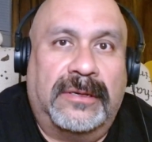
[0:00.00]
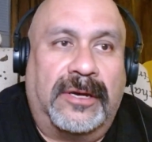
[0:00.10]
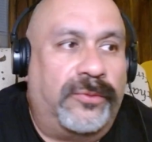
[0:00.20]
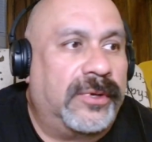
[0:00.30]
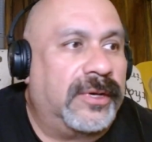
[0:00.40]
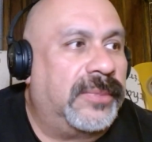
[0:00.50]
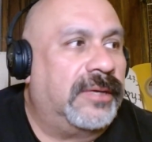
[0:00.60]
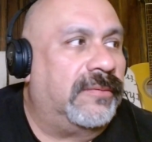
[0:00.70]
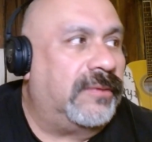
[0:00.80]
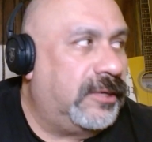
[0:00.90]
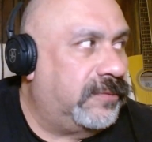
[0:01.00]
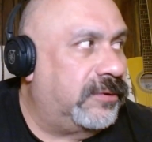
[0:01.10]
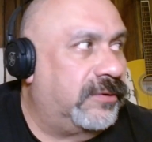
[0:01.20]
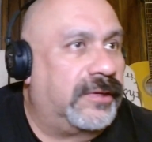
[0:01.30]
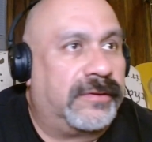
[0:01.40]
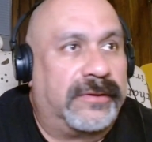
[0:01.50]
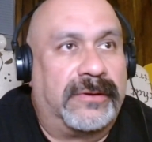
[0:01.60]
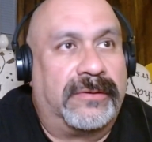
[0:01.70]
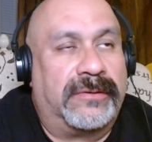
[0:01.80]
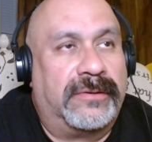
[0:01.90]
I wouldn't have been away for 6
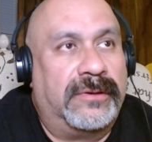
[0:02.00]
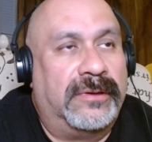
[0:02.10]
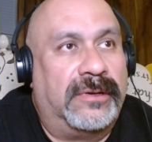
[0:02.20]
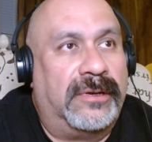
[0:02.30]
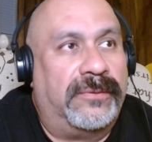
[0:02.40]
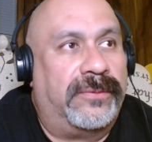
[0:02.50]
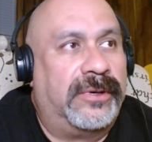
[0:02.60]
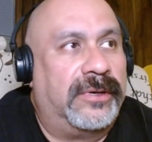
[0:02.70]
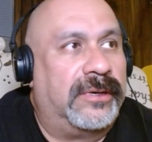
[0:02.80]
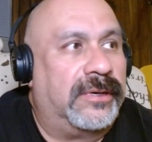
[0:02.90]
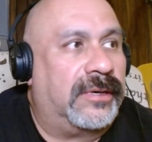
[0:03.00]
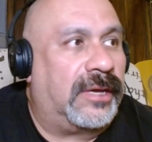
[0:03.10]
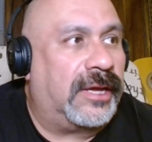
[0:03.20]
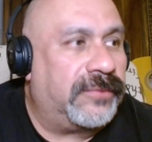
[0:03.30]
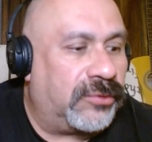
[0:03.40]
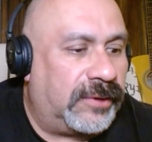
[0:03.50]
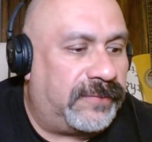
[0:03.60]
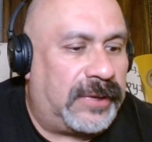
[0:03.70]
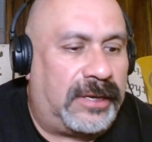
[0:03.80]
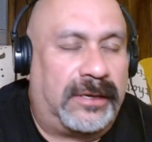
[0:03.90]
years. I wouldn't have 3
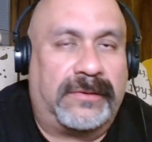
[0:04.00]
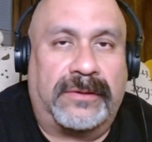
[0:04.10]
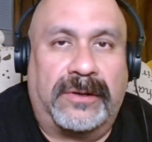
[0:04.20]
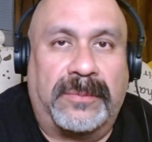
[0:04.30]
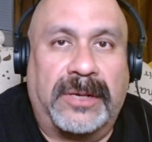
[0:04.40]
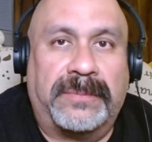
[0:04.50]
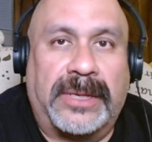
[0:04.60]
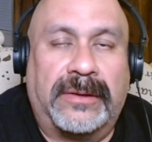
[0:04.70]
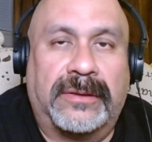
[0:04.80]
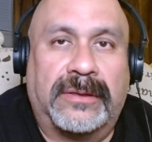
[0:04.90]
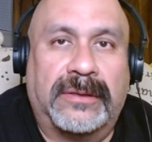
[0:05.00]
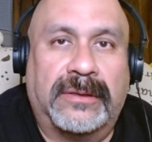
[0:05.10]
felonies under my belt.